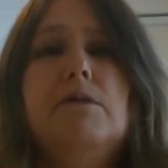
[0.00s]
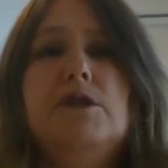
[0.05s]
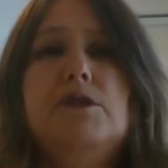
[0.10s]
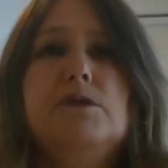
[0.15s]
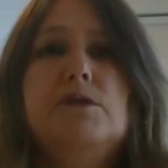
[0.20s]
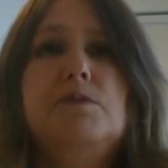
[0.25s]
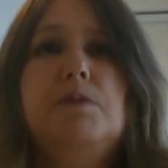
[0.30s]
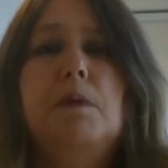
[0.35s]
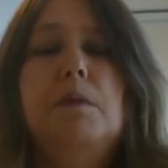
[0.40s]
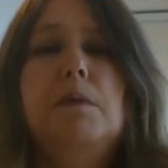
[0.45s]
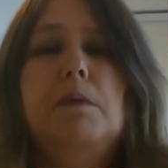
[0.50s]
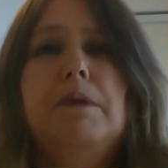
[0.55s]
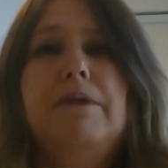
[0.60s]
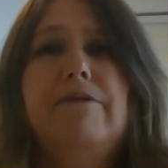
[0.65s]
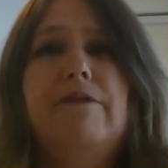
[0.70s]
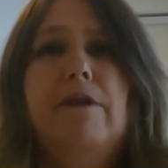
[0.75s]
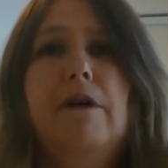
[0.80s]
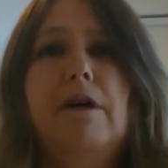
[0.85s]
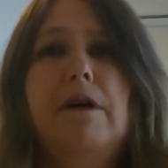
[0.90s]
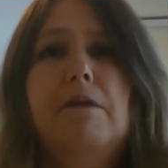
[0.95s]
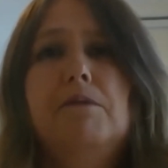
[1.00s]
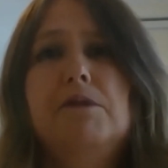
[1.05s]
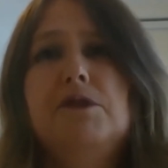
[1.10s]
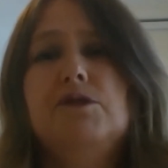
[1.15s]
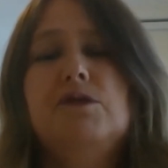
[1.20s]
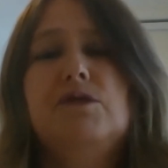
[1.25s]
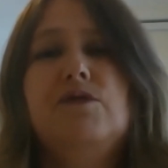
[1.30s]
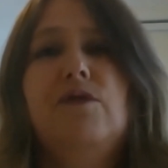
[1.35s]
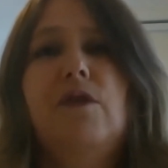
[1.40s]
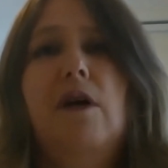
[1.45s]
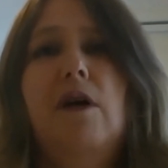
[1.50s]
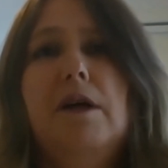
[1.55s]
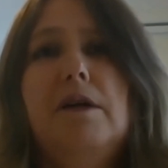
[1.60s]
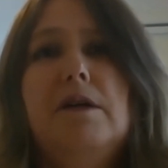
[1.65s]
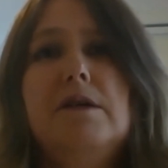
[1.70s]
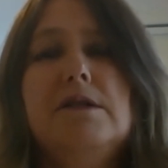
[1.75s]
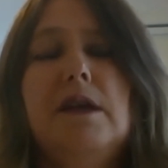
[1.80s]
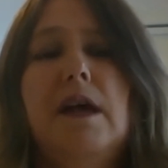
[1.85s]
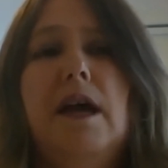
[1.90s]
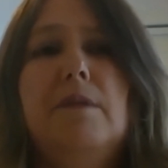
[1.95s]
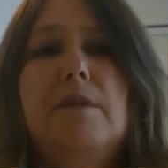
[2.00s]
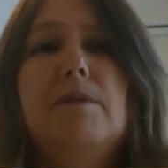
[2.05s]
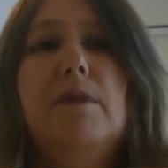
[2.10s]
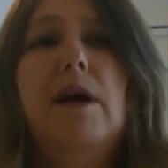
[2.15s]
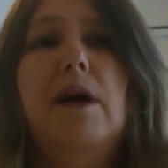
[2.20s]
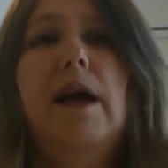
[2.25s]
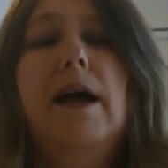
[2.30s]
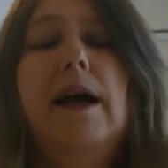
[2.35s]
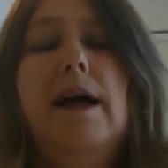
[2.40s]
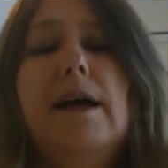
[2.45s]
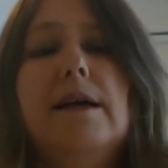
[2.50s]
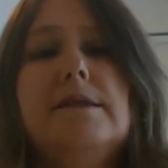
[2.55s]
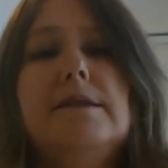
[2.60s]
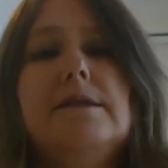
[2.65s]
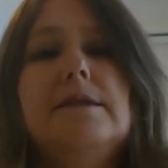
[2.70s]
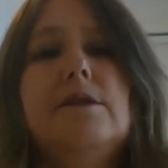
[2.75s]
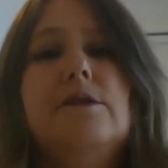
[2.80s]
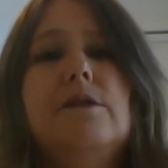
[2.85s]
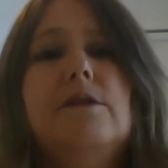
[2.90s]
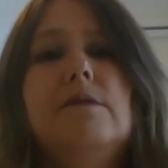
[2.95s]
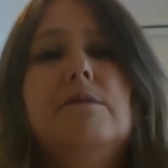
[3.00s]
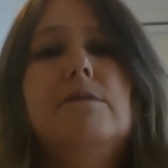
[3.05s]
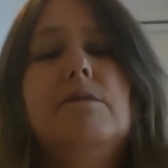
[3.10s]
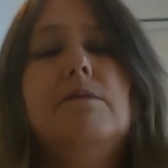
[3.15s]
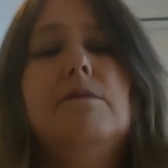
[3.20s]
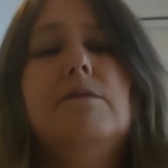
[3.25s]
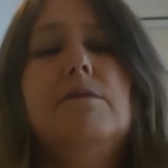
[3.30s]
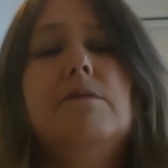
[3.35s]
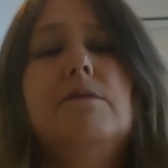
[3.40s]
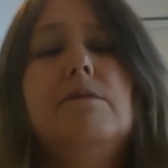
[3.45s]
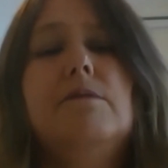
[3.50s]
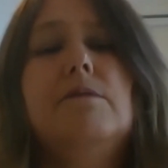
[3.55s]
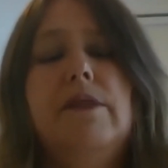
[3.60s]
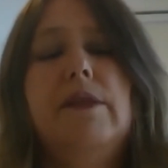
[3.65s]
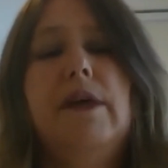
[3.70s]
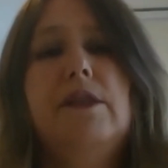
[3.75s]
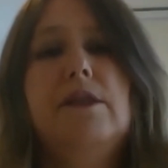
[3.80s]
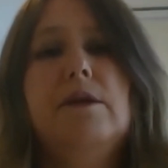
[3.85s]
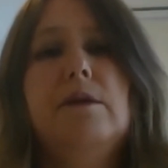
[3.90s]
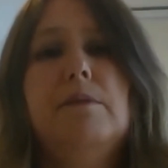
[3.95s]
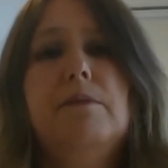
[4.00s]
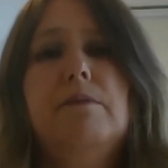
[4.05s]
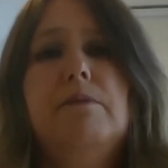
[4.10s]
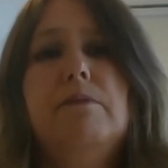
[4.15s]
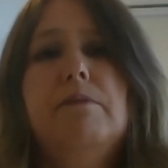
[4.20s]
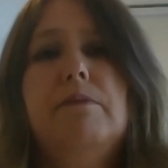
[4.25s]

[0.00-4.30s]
was probably which was fine because I had my heart set on one of the other